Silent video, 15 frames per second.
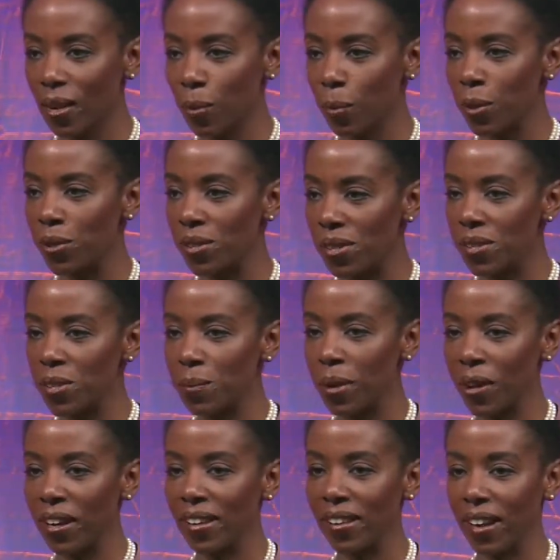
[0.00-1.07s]
where Sister
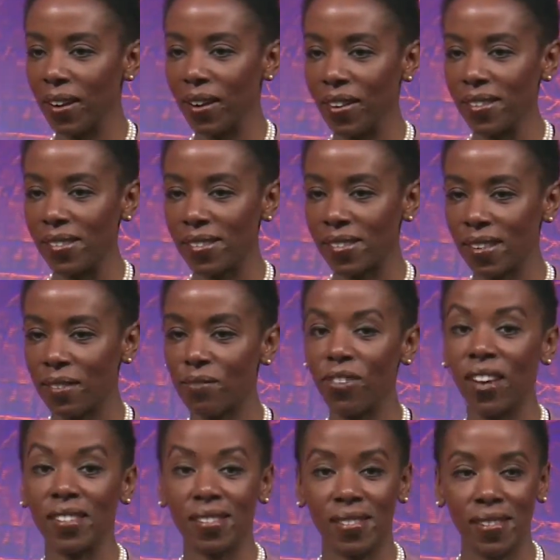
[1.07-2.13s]
Mary Clarence
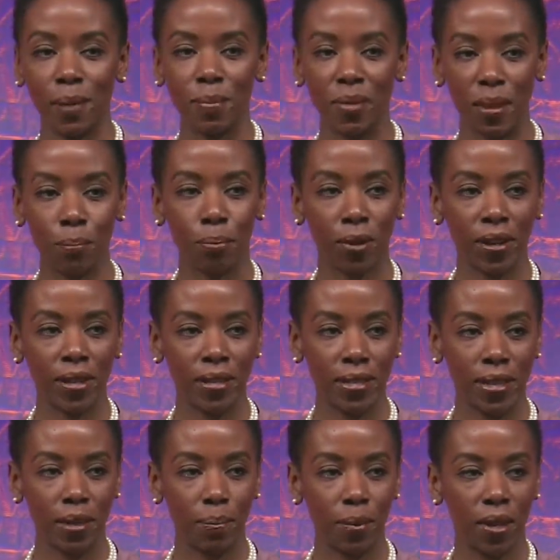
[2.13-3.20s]
confesses something pretty
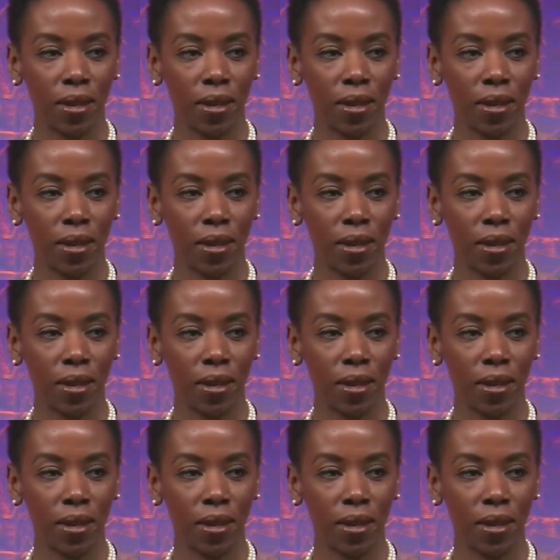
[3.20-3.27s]
deep.